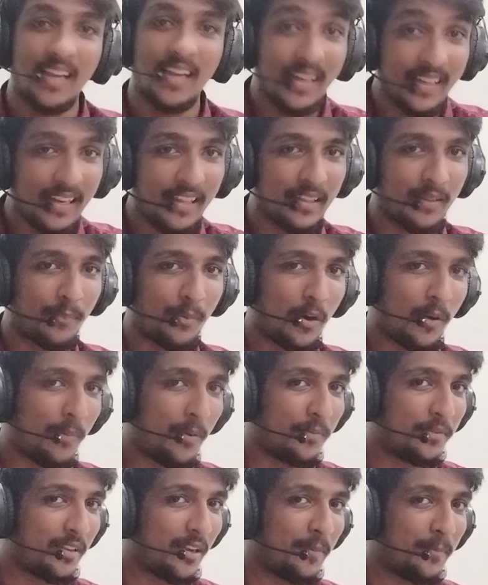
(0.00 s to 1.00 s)
Selecting the
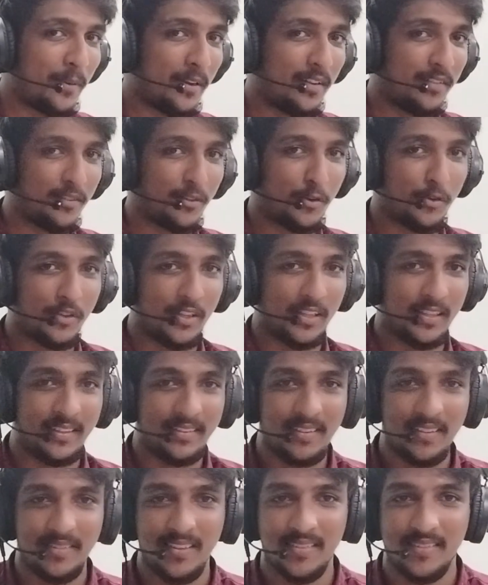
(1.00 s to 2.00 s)
problem statement is crucial.
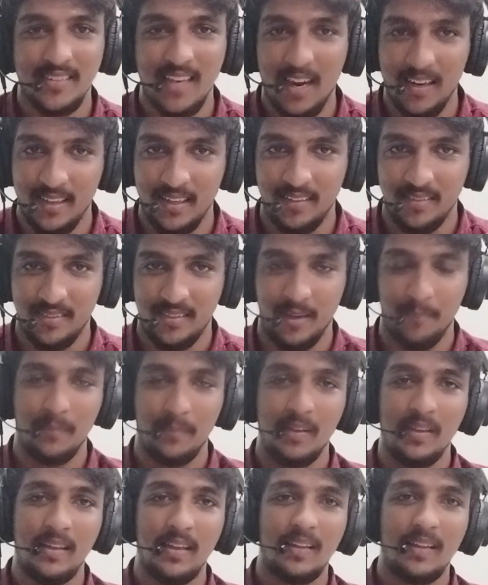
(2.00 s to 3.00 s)
This is the starting
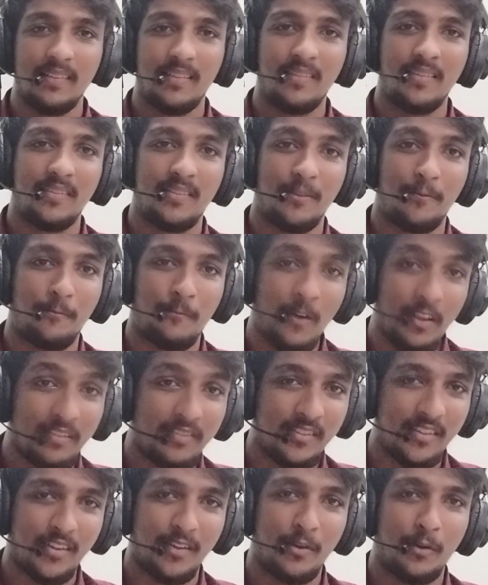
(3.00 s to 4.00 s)
step. This is the
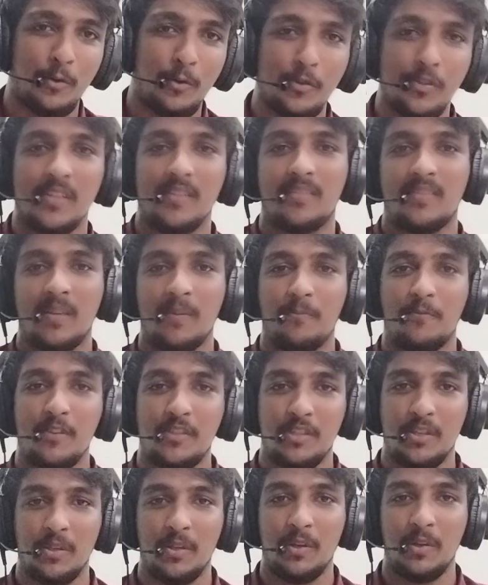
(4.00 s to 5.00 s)
first crucial step
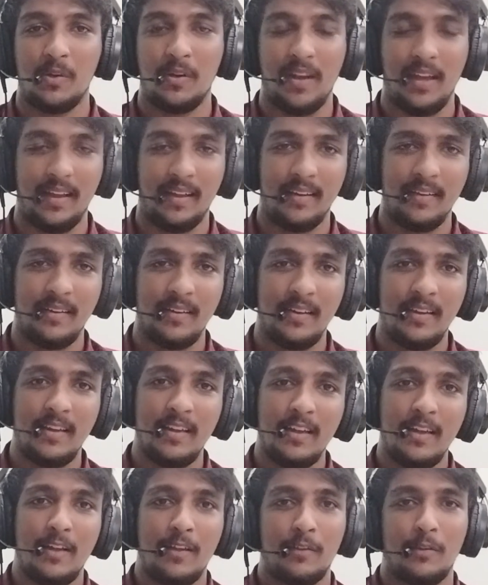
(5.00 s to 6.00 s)
which you need to take.
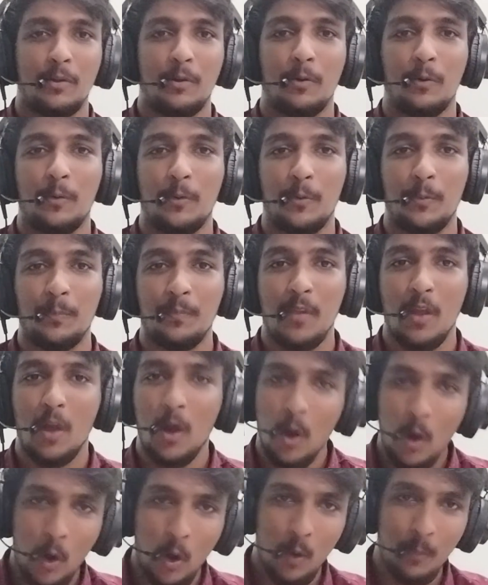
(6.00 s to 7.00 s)
So
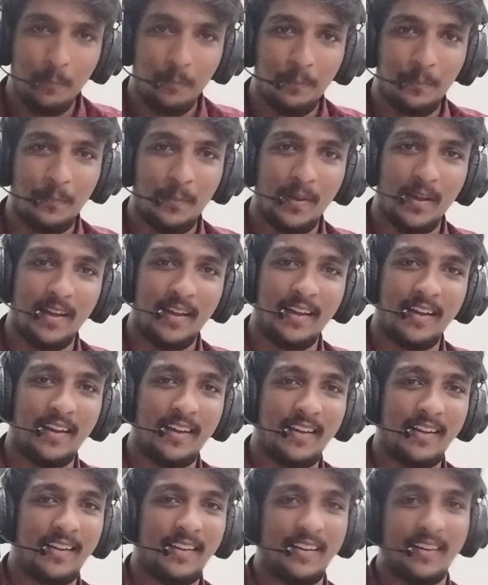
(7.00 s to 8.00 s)
hope
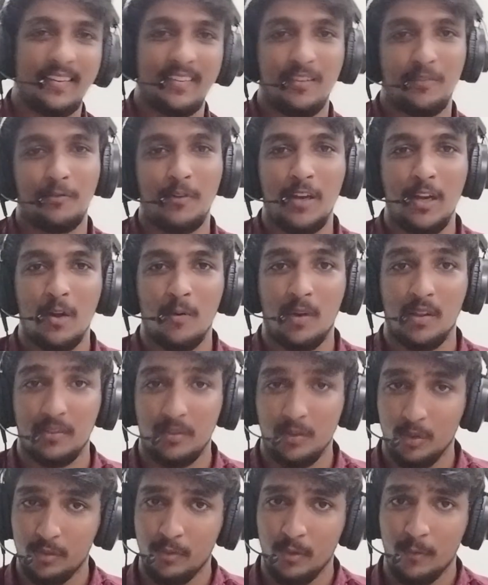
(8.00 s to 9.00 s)
this video
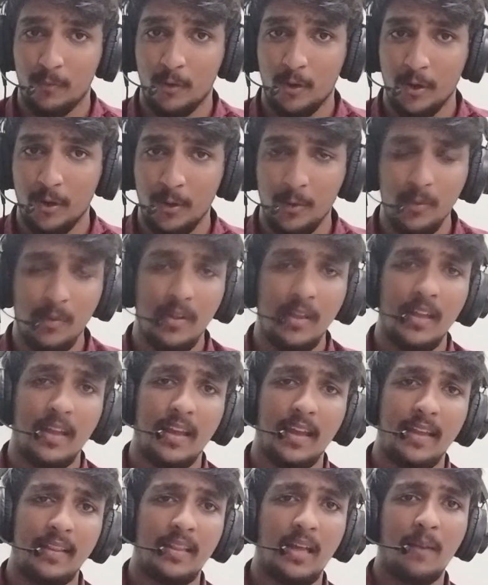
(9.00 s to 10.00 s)
was useful for you.
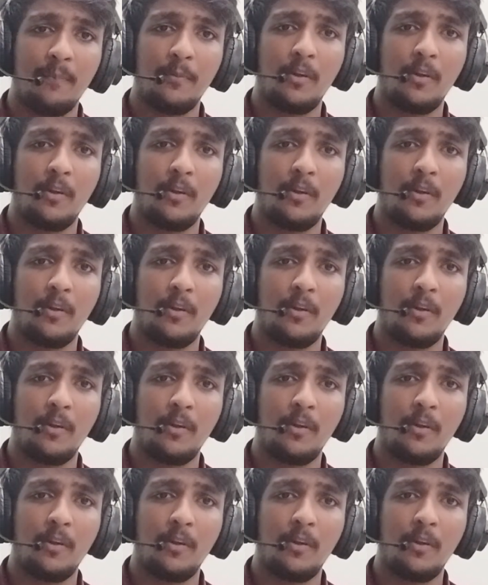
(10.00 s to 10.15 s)
In the